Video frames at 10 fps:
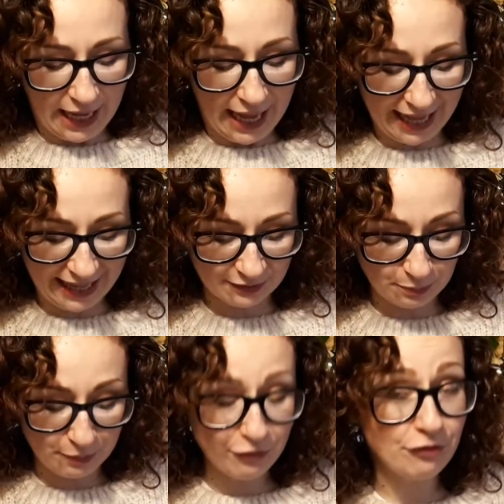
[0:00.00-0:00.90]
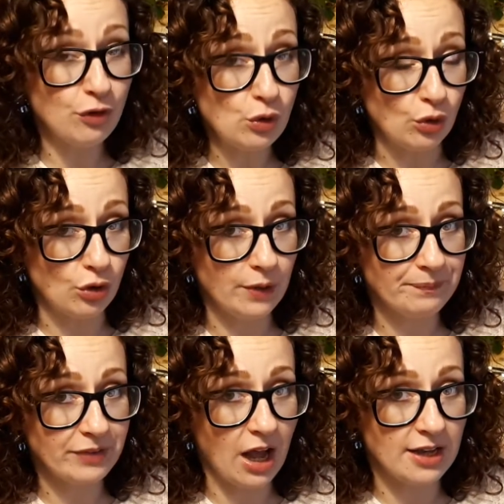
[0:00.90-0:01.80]
And before
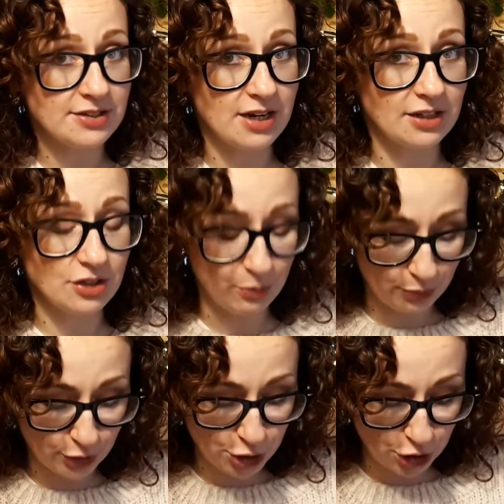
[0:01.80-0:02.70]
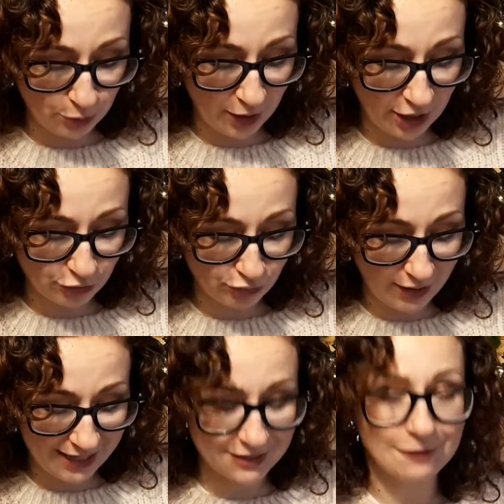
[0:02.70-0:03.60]
I started on BookTube, I'd
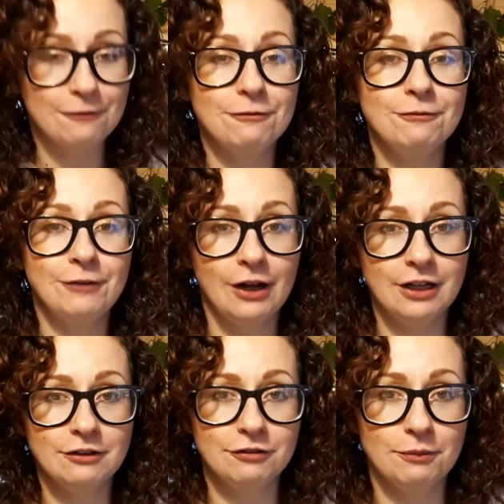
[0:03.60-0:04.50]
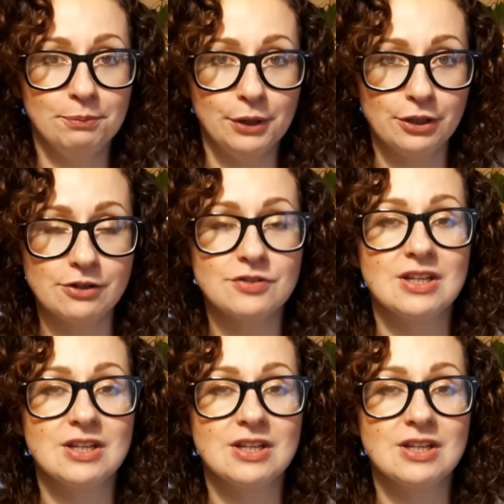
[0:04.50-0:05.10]
read 5 books.